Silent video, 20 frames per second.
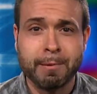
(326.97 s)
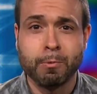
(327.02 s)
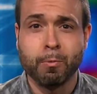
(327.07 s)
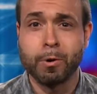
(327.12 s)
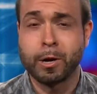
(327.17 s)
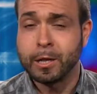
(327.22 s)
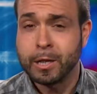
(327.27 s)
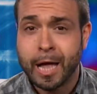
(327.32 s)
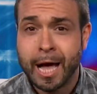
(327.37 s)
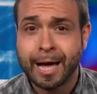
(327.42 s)
He
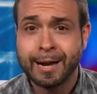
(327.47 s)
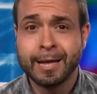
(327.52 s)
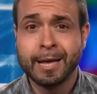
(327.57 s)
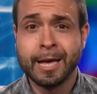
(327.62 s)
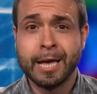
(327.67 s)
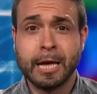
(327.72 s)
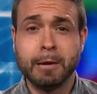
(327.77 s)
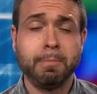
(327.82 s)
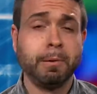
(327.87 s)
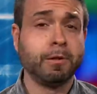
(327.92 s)
won a lot.
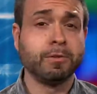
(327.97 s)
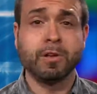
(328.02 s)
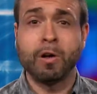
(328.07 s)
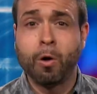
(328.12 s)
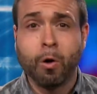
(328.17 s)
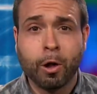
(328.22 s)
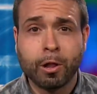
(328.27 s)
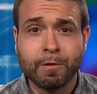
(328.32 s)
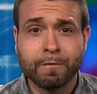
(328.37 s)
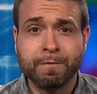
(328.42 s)
He built a
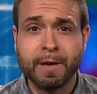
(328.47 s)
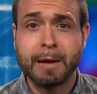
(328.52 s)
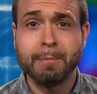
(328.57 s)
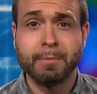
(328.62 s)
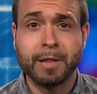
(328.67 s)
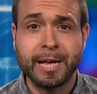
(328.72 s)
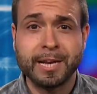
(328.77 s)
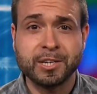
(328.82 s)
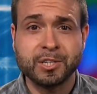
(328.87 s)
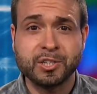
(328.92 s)
Hall of Fame
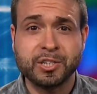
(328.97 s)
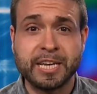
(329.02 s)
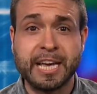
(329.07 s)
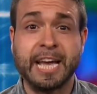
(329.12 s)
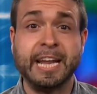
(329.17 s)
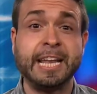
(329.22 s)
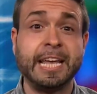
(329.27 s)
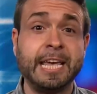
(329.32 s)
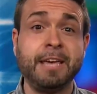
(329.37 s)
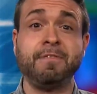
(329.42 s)
legacy,
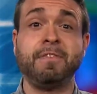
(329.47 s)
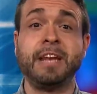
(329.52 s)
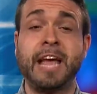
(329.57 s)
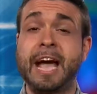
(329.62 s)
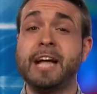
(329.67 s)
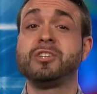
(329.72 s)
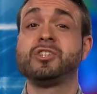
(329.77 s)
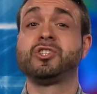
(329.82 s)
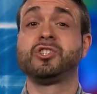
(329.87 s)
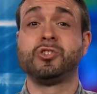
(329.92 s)
and he even
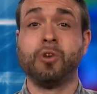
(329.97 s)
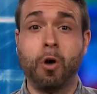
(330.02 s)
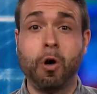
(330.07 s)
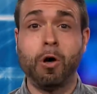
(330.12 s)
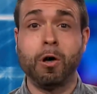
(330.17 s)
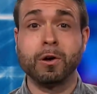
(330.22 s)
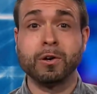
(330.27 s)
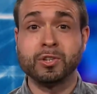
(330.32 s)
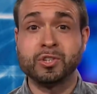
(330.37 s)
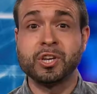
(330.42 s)
had
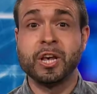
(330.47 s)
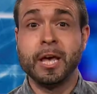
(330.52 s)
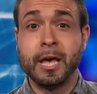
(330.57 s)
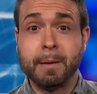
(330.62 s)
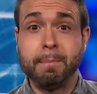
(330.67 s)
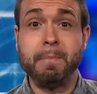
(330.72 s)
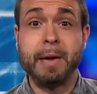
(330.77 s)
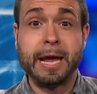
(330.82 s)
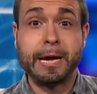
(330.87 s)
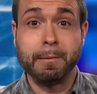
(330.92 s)
songs
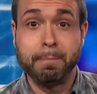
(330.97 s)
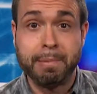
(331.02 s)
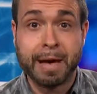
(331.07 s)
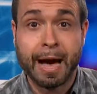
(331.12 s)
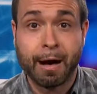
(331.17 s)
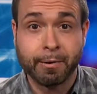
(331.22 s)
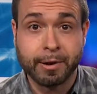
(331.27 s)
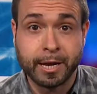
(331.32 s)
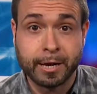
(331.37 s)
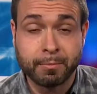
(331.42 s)
made
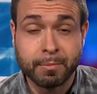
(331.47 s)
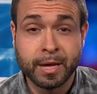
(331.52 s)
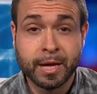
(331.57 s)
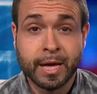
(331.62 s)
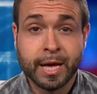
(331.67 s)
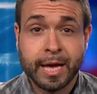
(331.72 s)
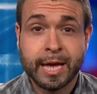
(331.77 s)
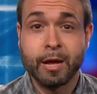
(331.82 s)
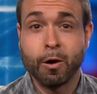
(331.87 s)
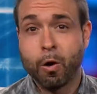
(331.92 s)
about him.
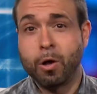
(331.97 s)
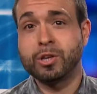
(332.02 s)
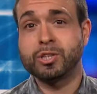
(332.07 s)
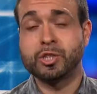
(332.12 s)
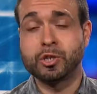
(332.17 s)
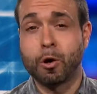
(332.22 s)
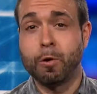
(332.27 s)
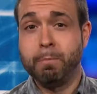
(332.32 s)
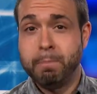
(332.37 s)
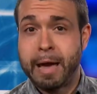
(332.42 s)
He
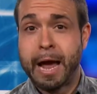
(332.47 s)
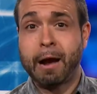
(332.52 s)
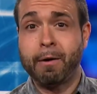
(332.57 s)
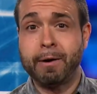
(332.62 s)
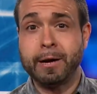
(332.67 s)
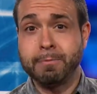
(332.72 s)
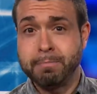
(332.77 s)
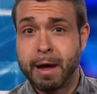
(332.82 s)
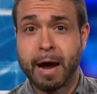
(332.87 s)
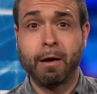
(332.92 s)
also
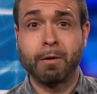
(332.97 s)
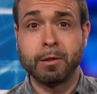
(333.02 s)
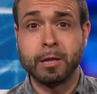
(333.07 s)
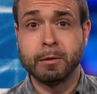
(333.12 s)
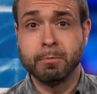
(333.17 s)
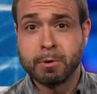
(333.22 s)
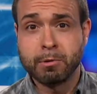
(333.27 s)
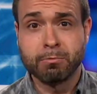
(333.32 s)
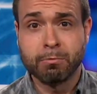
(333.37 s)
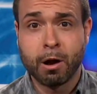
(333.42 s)
married
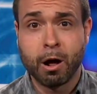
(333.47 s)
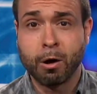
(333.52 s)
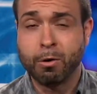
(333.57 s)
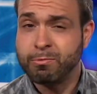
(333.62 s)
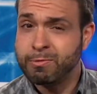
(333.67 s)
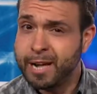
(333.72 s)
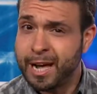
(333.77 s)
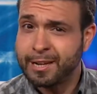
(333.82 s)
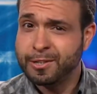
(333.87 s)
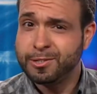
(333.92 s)
Marilyn Monroe.
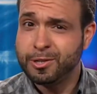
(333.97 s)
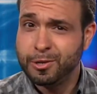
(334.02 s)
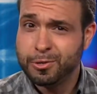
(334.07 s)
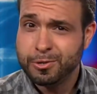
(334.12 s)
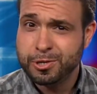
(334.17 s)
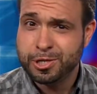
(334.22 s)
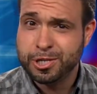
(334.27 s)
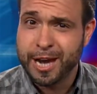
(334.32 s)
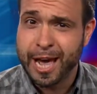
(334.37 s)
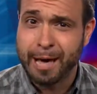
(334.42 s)
Not too
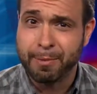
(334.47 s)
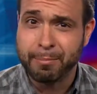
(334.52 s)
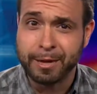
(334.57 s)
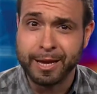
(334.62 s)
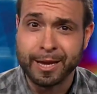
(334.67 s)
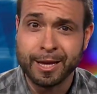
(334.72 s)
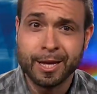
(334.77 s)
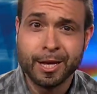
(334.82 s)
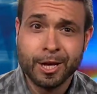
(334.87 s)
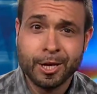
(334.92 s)

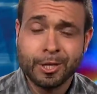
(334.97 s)
shabby.